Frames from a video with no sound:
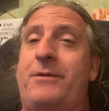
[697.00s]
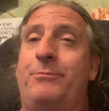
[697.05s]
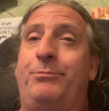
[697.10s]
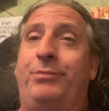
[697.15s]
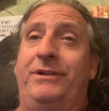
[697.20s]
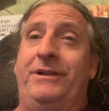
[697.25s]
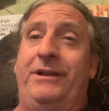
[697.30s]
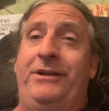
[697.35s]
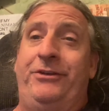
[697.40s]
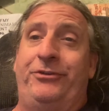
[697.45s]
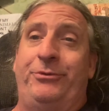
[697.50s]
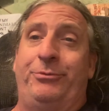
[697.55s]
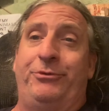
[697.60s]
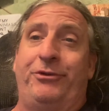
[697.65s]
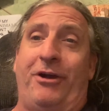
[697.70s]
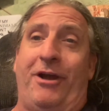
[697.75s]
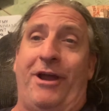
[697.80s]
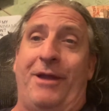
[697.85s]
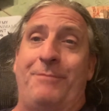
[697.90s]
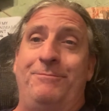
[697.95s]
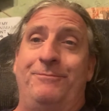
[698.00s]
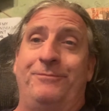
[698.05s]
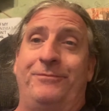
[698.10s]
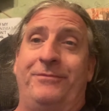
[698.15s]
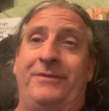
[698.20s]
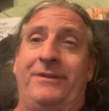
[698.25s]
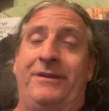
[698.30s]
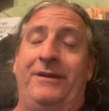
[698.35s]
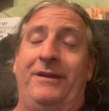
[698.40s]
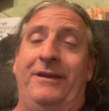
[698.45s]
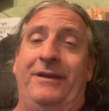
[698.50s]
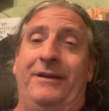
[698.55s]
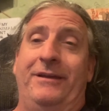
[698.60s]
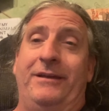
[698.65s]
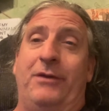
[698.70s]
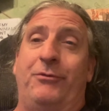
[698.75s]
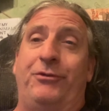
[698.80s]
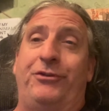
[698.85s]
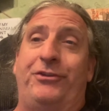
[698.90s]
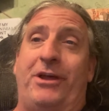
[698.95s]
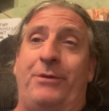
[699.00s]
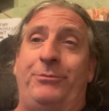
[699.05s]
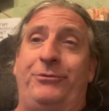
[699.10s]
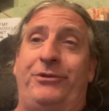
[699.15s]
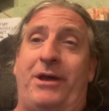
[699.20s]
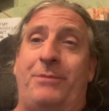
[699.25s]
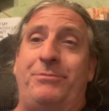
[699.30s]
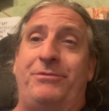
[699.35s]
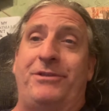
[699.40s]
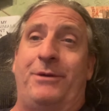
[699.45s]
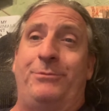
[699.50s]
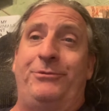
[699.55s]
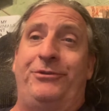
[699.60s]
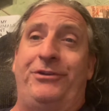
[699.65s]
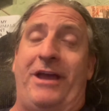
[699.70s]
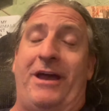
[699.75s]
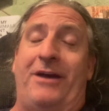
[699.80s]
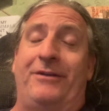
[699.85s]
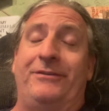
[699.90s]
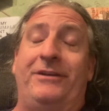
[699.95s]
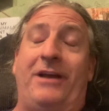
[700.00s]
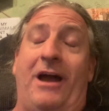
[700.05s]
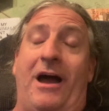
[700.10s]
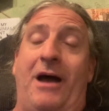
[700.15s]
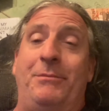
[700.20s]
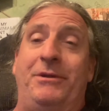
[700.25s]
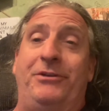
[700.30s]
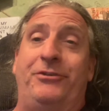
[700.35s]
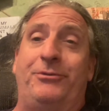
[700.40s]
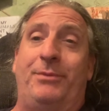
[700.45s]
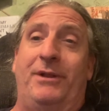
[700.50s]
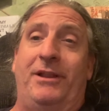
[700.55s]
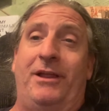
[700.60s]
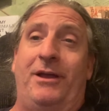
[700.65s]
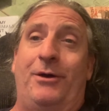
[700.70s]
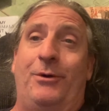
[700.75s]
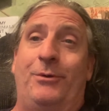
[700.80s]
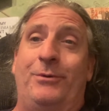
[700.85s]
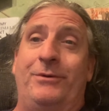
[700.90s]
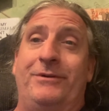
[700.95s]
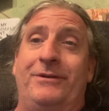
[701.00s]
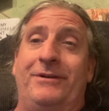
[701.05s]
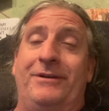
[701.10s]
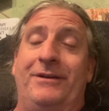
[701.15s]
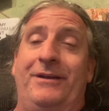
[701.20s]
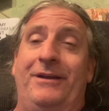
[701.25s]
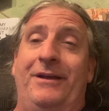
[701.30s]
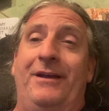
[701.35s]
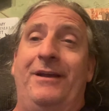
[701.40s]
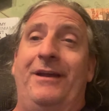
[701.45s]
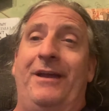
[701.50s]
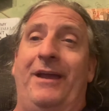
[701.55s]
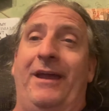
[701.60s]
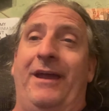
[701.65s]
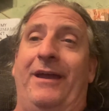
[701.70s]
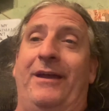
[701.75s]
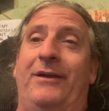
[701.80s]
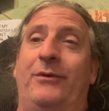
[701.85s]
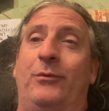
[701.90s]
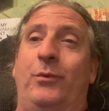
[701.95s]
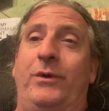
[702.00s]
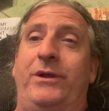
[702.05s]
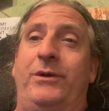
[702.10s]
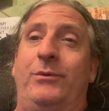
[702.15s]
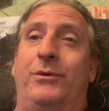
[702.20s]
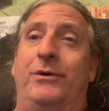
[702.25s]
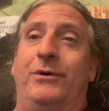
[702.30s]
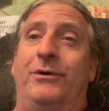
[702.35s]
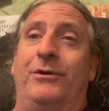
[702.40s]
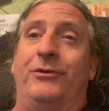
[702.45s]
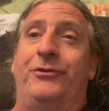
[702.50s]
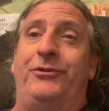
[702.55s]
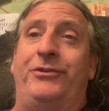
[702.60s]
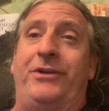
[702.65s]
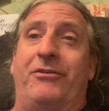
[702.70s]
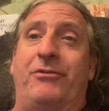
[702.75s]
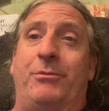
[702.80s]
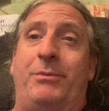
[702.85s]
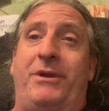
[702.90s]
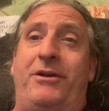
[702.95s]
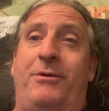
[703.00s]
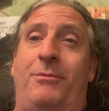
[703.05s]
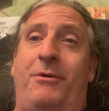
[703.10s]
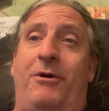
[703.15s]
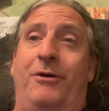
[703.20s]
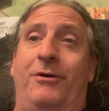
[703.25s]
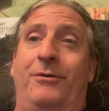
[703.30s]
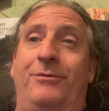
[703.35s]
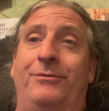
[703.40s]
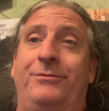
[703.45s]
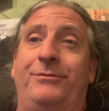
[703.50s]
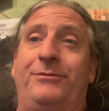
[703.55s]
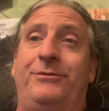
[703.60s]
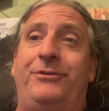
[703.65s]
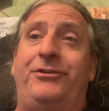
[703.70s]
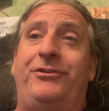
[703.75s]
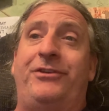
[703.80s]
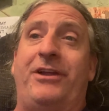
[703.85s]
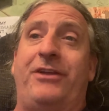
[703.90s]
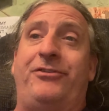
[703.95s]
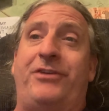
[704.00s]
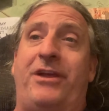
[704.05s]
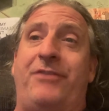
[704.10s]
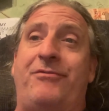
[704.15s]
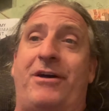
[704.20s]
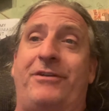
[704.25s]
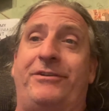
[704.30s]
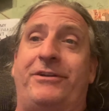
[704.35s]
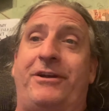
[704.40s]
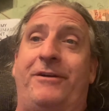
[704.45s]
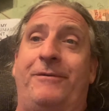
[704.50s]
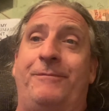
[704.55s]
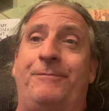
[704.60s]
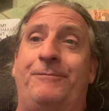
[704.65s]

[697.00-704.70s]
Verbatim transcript: please subscribe. Give us thumbs up, thumbs down, comments below, and we will see everybody tomorrow. Stay safe out there.